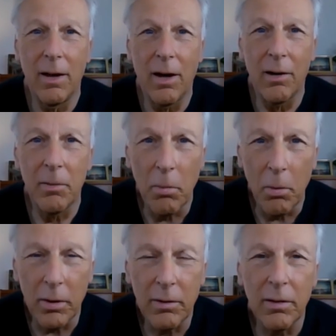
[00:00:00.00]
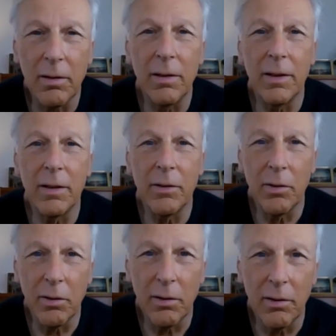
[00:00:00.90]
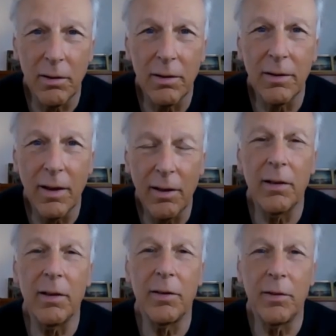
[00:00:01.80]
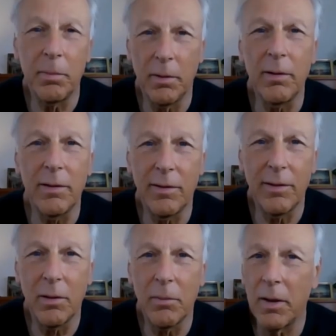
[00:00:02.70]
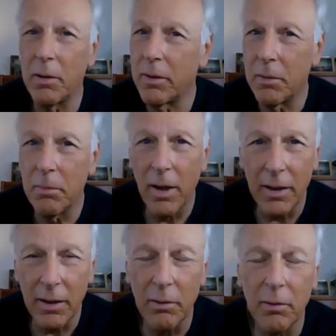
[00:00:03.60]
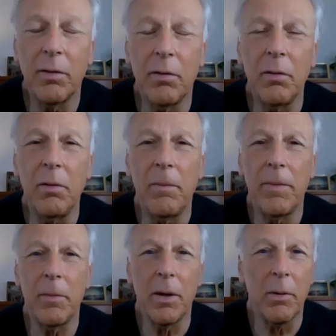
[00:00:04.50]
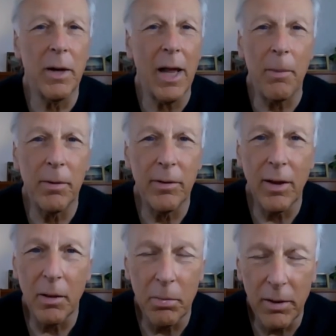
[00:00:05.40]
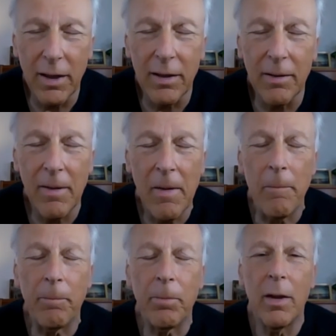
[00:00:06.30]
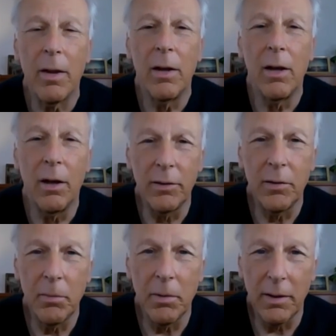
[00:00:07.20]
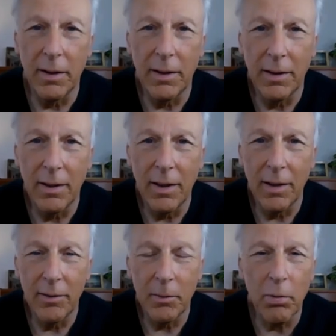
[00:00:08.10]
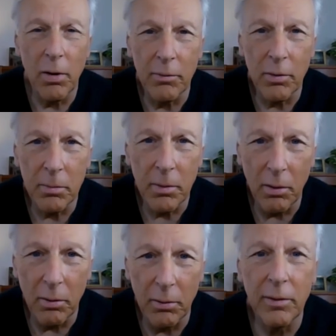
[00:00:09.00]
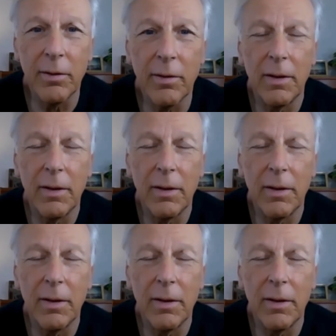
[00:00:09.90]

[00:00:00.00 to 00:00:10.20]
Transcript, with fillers: are immortal, eternal, deathless spirits, no matter what the body goes through, no matter what happens on the planet. Ultimately, as the proverb goes,